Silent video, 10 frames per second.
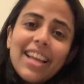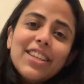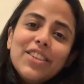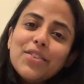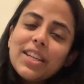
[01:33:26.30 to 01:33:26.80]

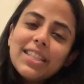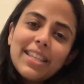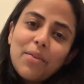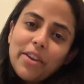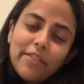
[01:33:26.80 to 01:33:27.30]
You can
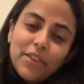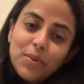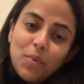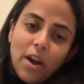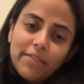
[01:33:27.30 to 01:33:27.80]
say whatever
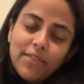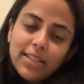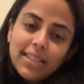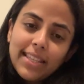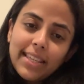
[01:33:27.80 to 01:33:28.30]
you want,
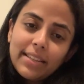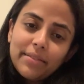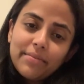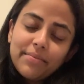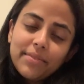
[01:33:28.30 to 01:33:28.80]
Funsky.
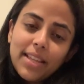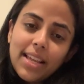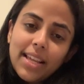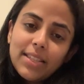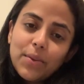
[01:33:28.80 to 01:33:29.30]

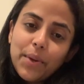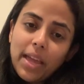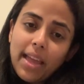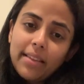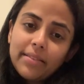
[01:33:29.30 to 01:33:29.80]
It's
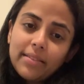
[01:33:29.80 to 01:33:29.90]
okay.